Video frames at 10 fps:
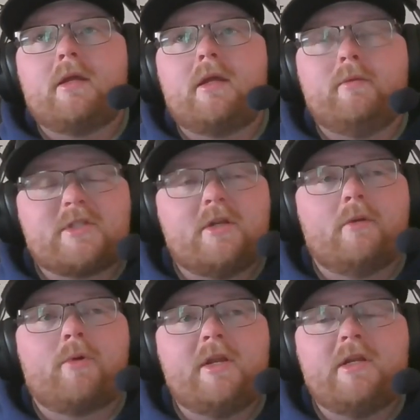He was
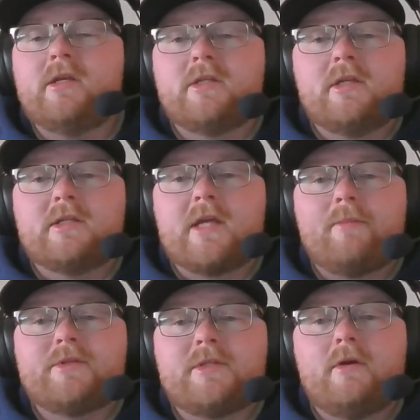still pretty decent in the
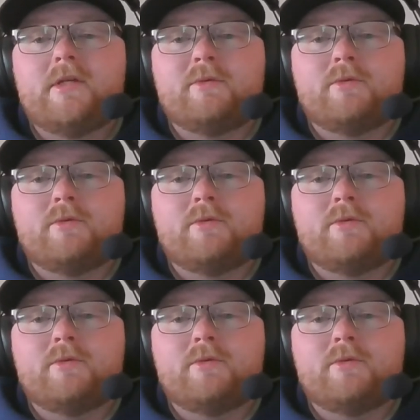Tampa series.